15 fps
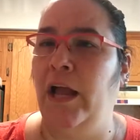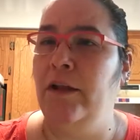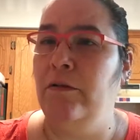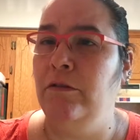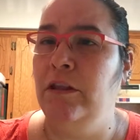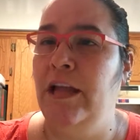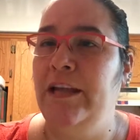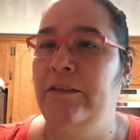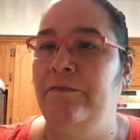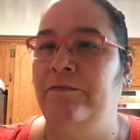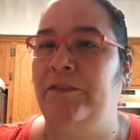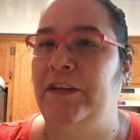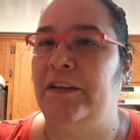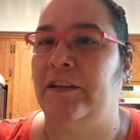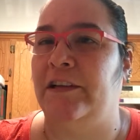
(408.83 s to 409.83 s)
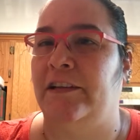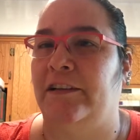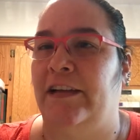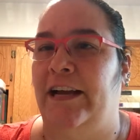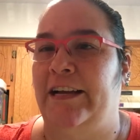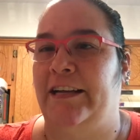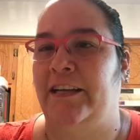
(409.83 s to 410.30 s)
I don't like feeling
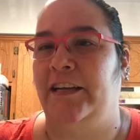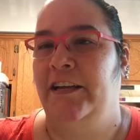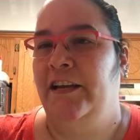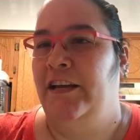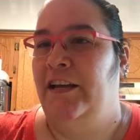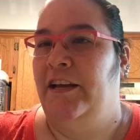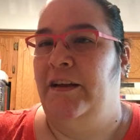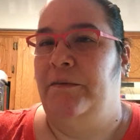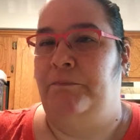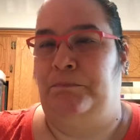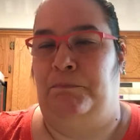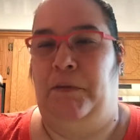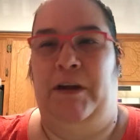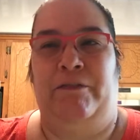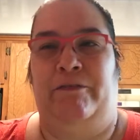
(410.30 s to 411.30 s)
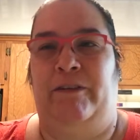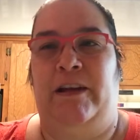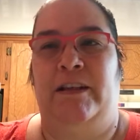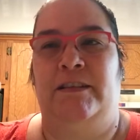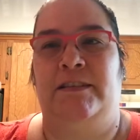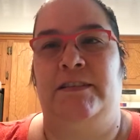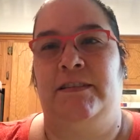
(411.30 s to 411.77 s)
like my
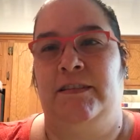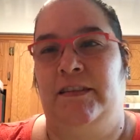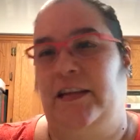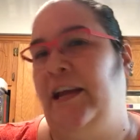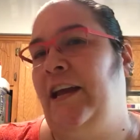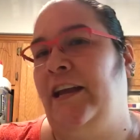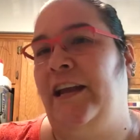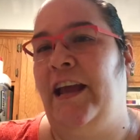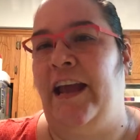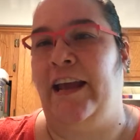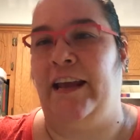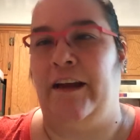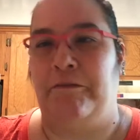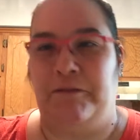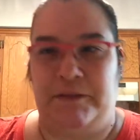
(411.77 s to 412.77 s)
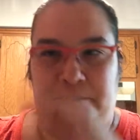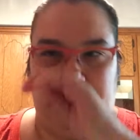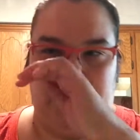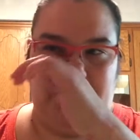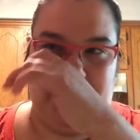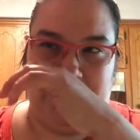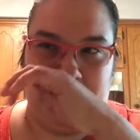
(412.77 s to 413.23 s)
friends can't hang out with
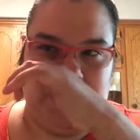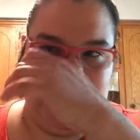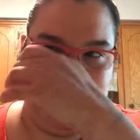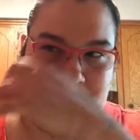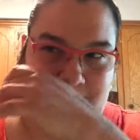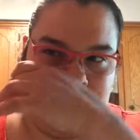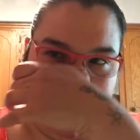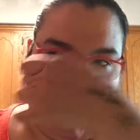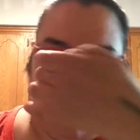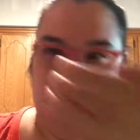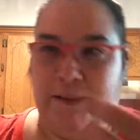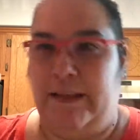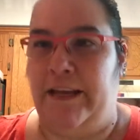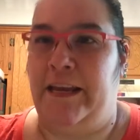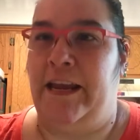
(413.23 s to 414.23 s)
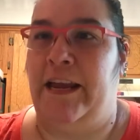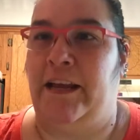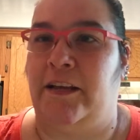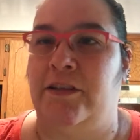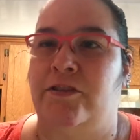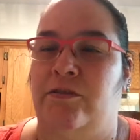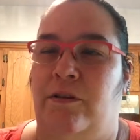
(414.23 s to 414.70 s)
me because they
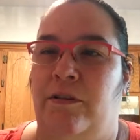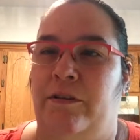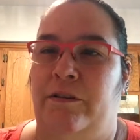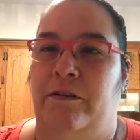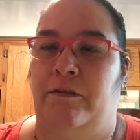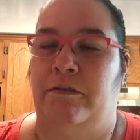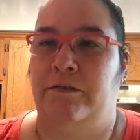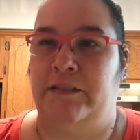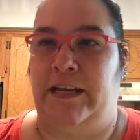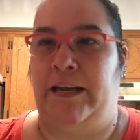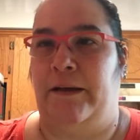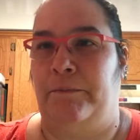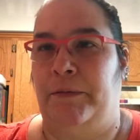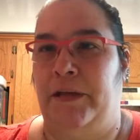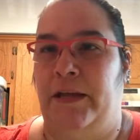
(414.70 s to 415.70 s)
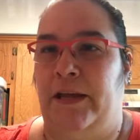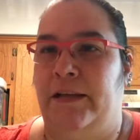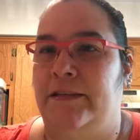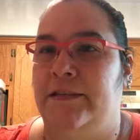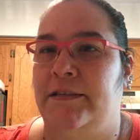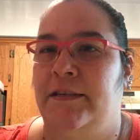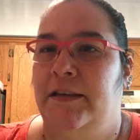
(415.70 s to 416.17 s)
can't control their own damn
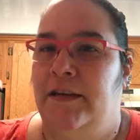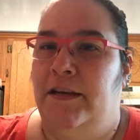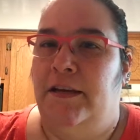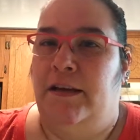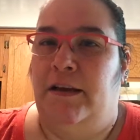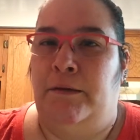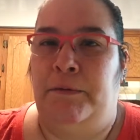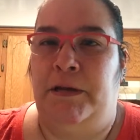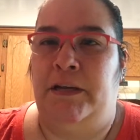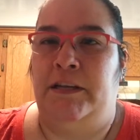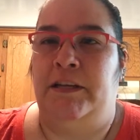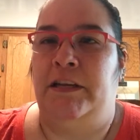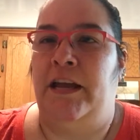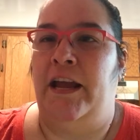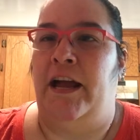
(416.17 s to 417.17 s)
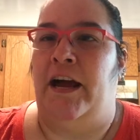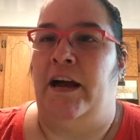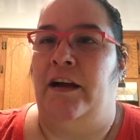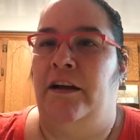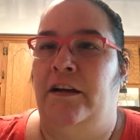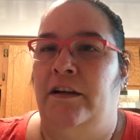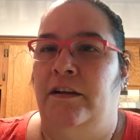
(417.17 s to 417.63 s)
kids. I mean,
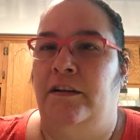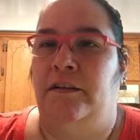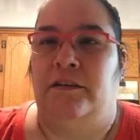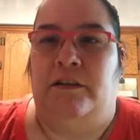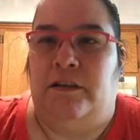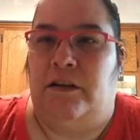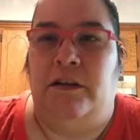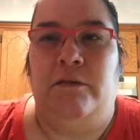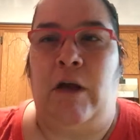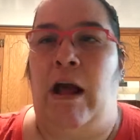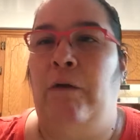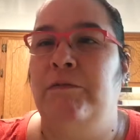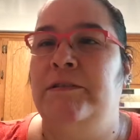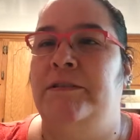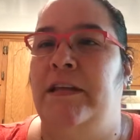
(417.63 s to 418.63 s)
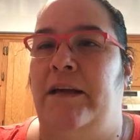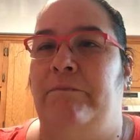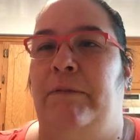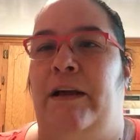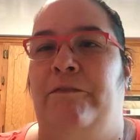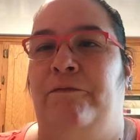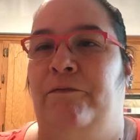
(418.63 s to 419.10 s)
yeah. How is
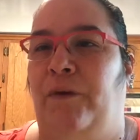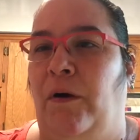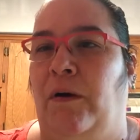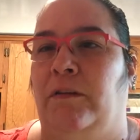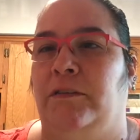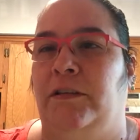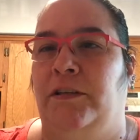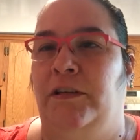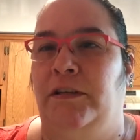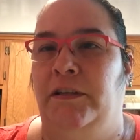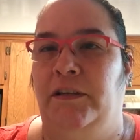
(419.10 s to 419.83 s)
that my fault?